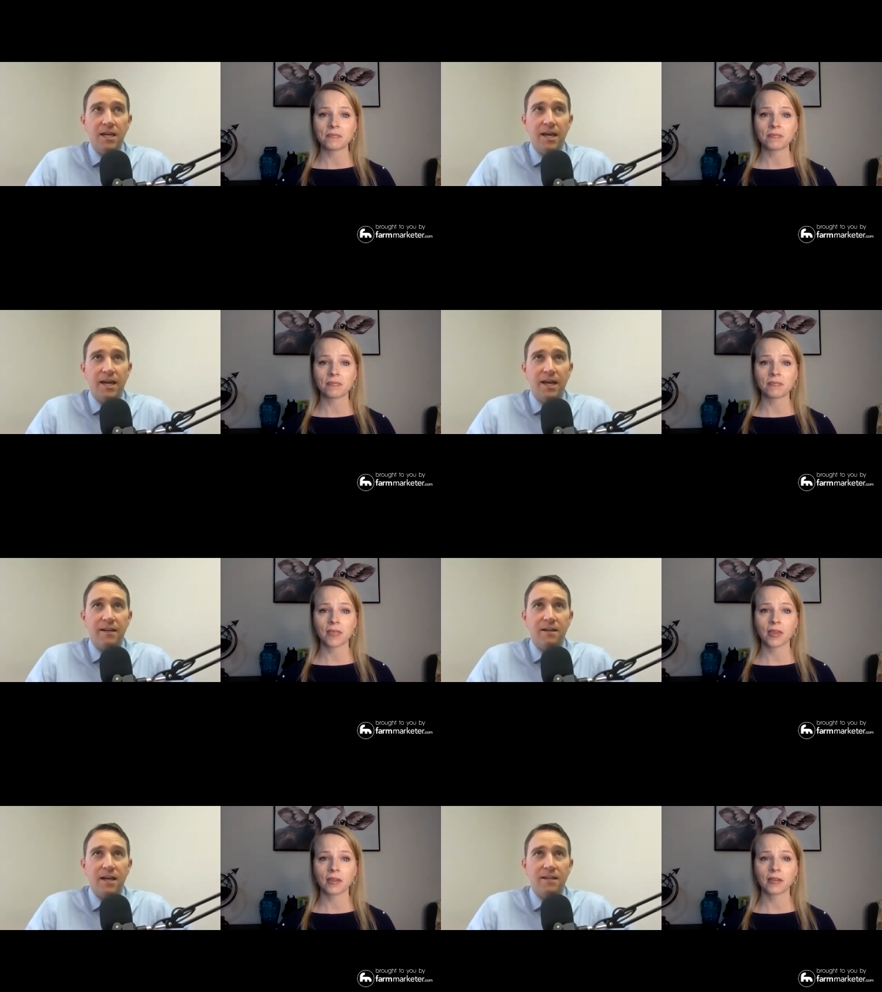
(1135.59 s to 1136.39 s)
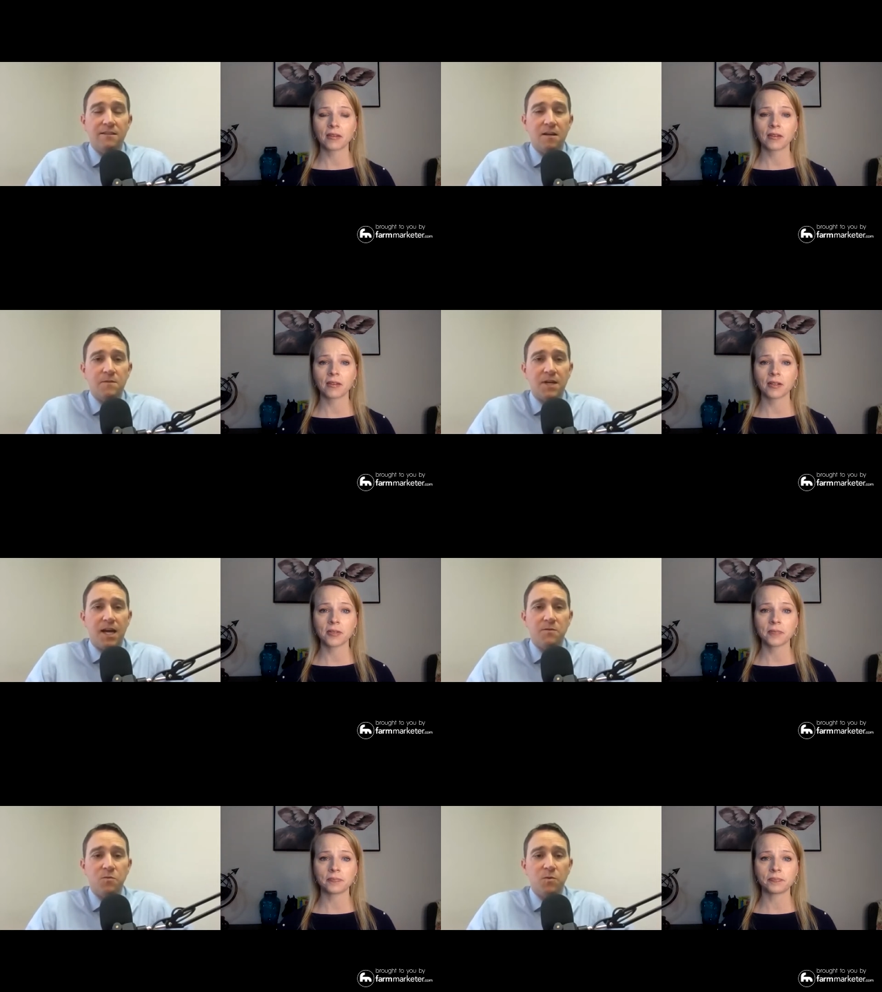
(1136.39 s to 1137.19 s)
Speaker 1: And
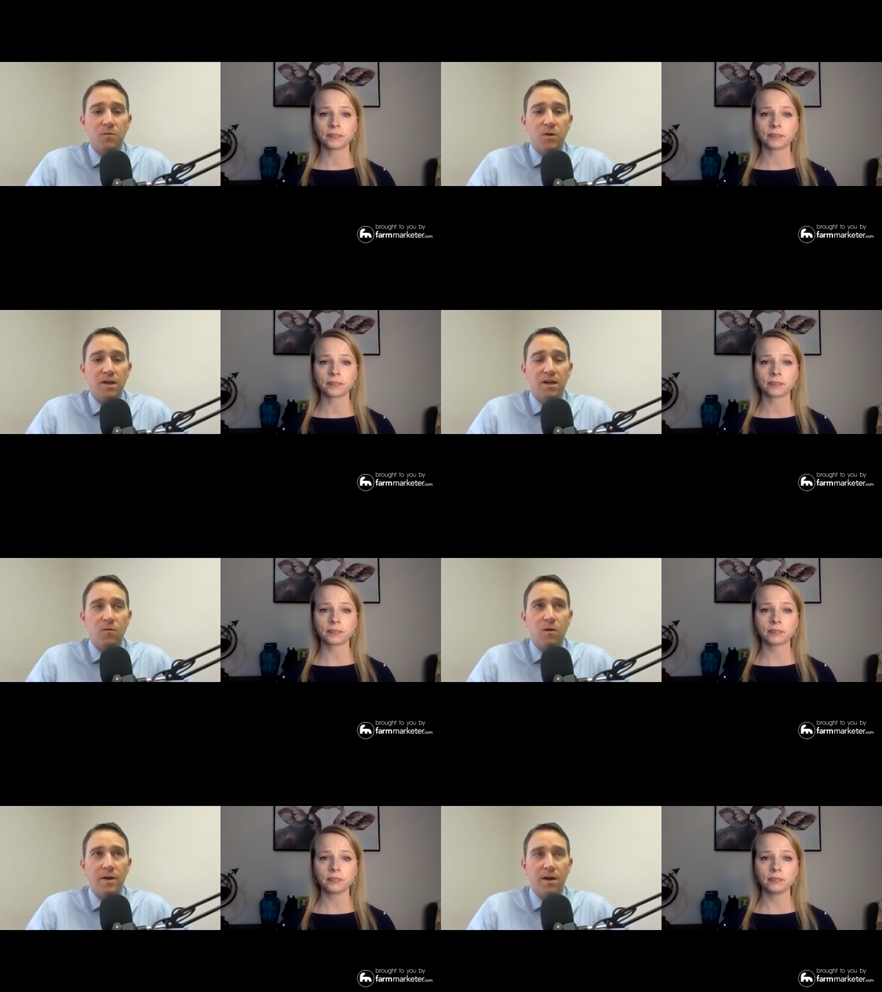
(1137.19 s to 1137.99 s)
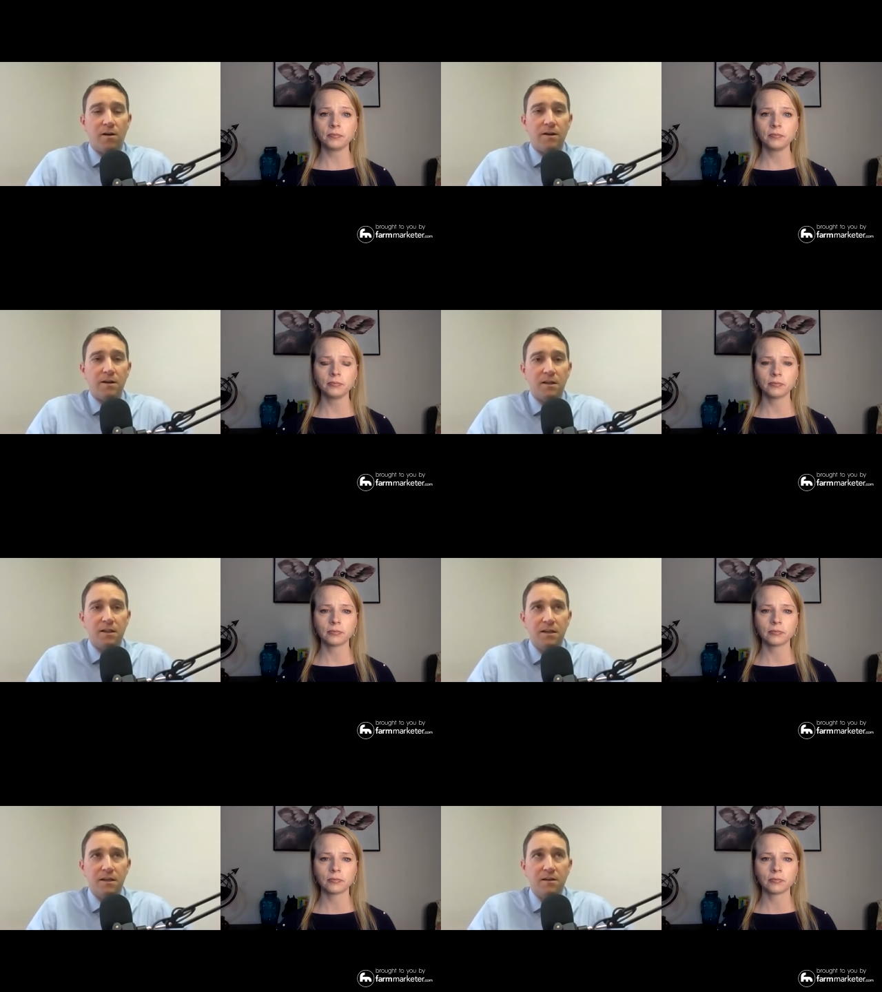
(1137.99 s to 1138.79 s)
sometimes when we aren't
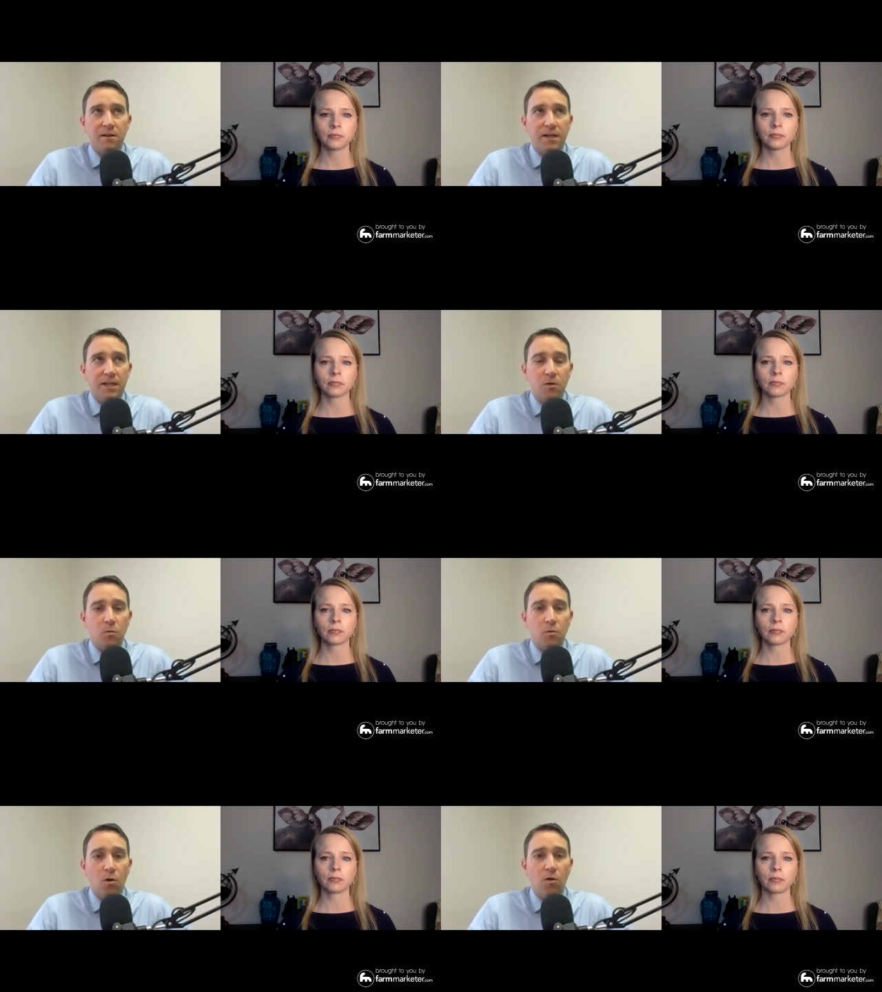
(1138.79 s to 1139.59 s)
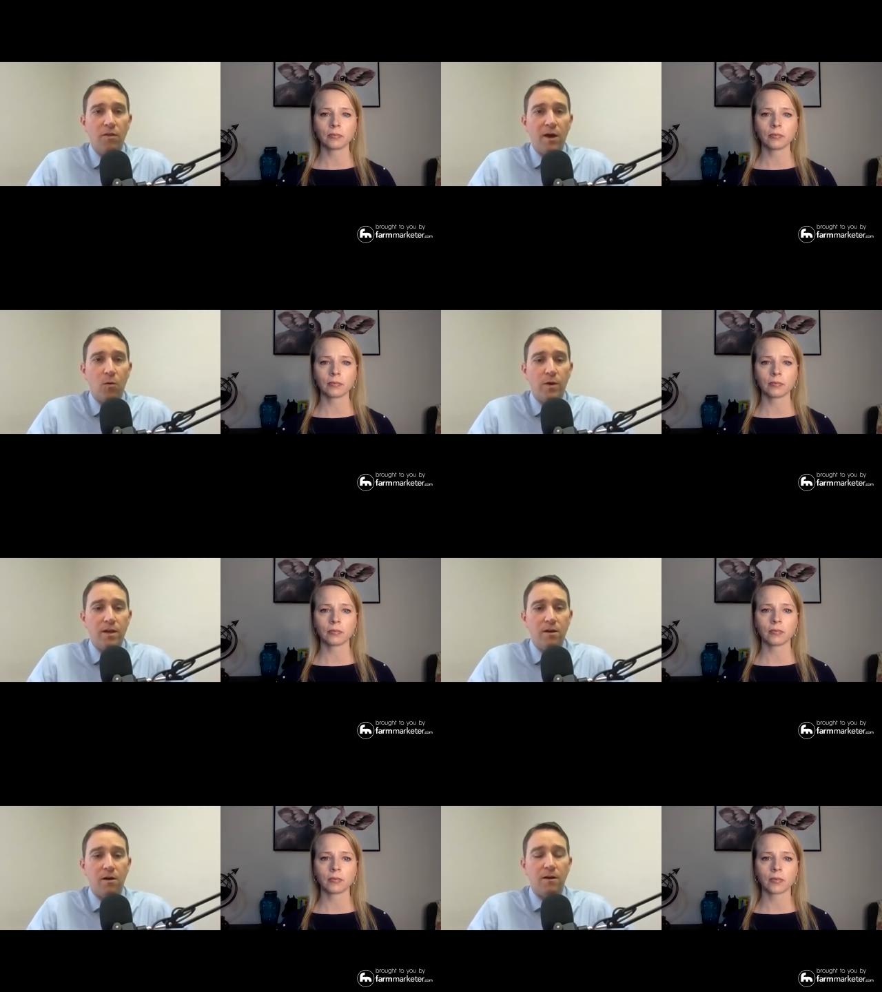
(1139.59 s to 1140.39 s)
clear in the role that
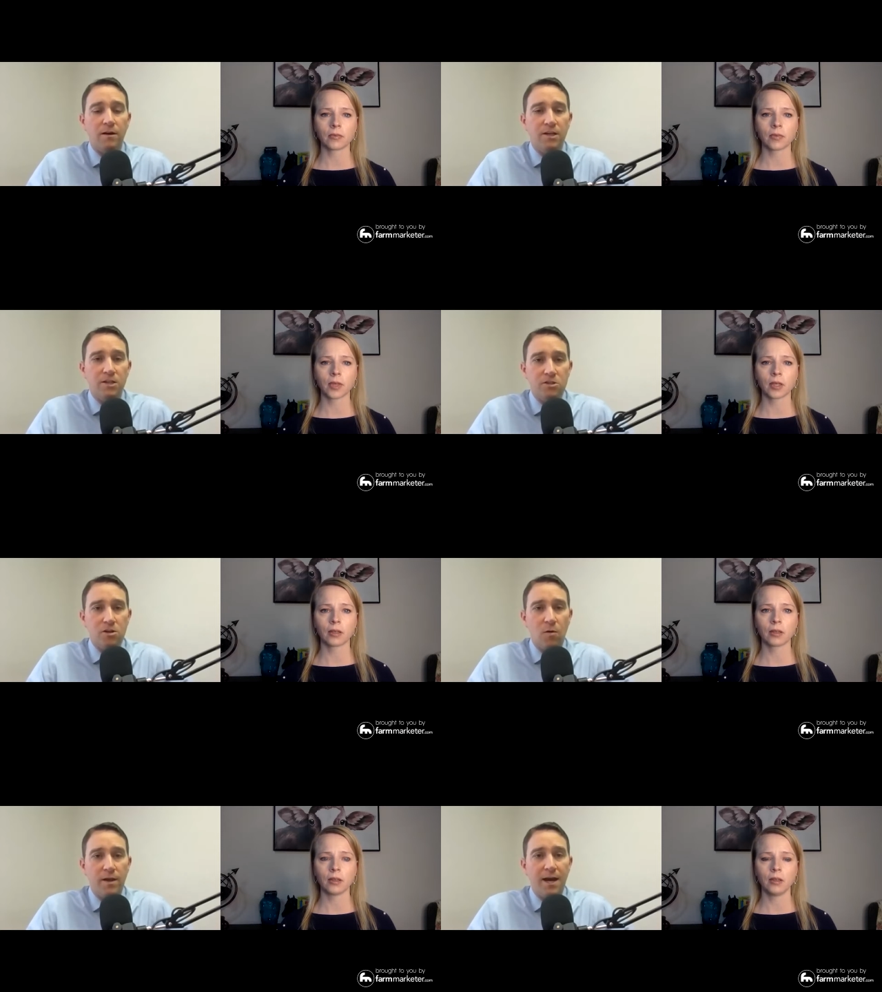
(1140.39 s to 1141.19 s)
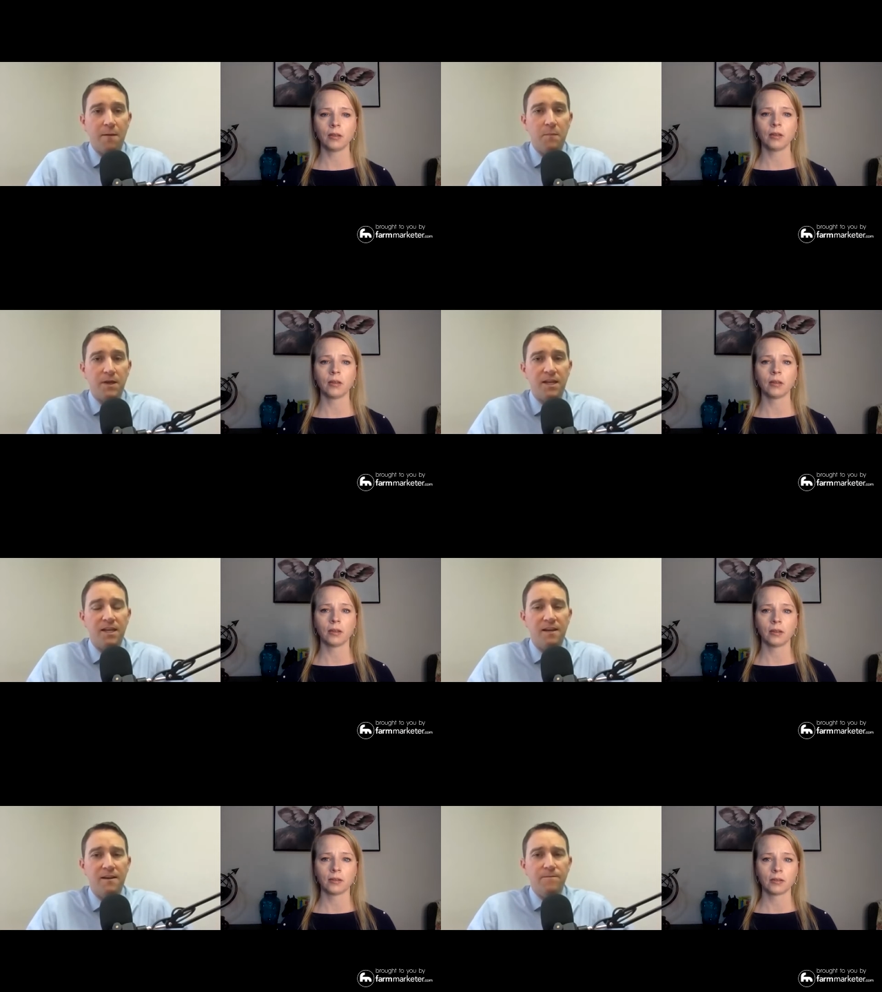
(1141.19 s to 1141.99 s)
we are showing up
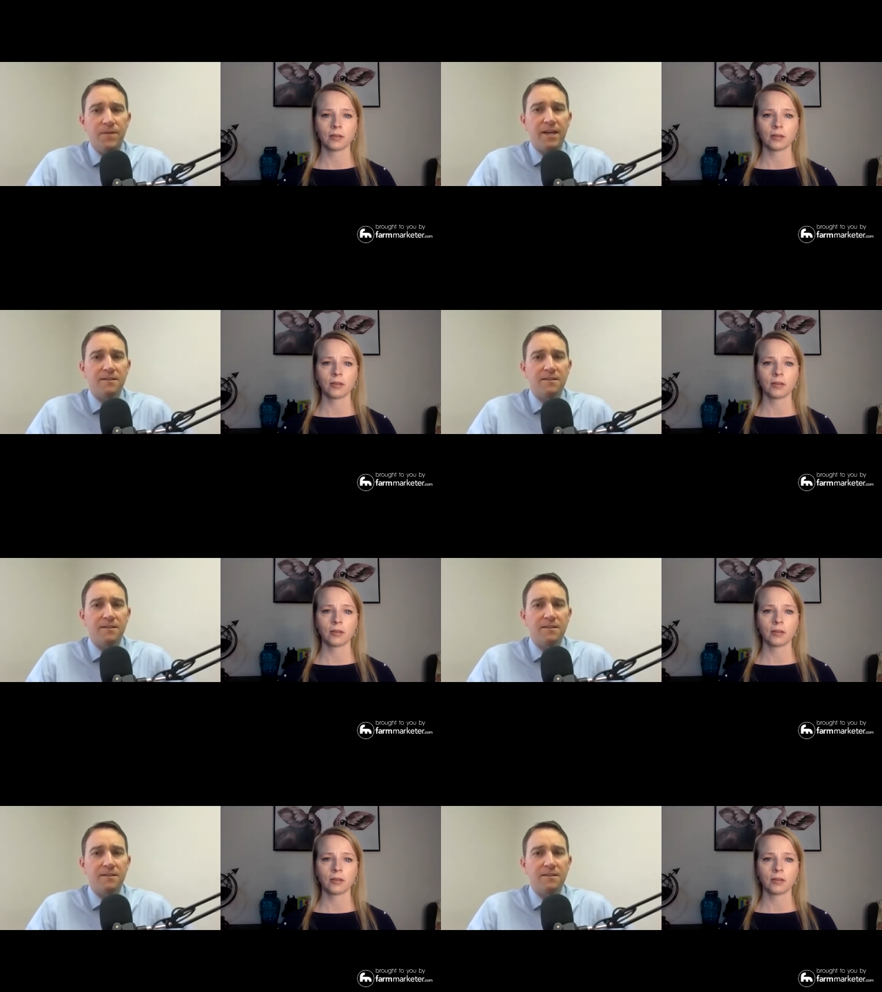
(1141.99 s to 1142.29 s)
in, it can